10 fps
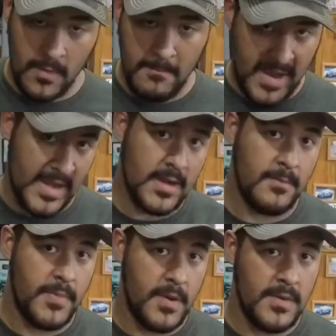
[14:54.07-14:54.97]
main
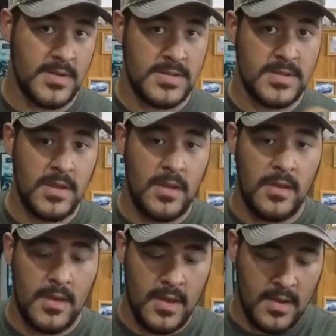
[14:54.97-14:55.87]
components.
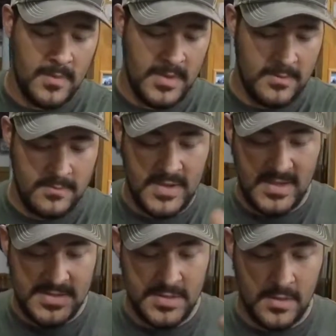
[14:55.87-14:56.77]
I mean,
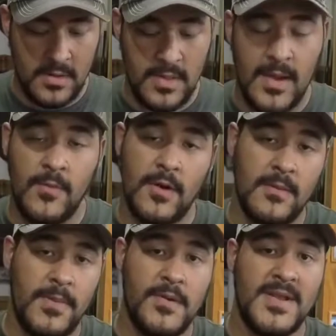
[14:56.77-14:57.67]
yes, there are a lot more
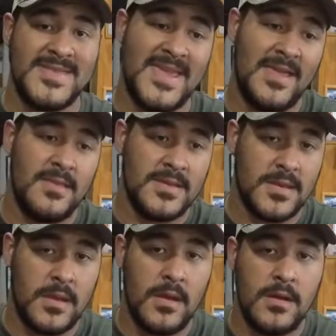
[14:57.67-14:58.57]
components in this
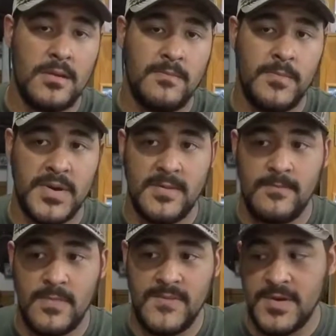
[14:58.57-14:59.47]
gun, but
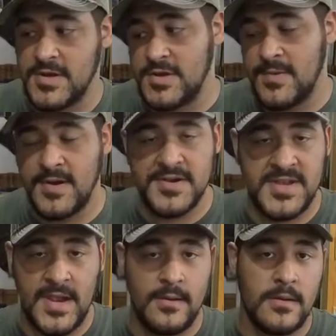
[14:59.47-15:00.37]
if you're just doing your
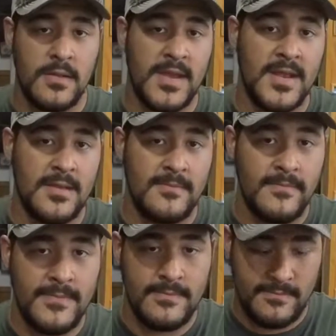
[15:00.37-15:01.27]
standard cleaning,
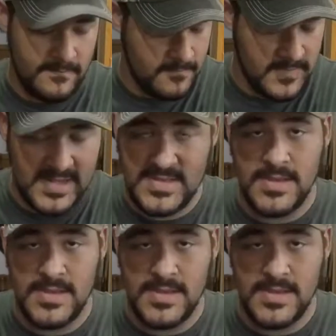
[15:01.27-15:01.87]
that's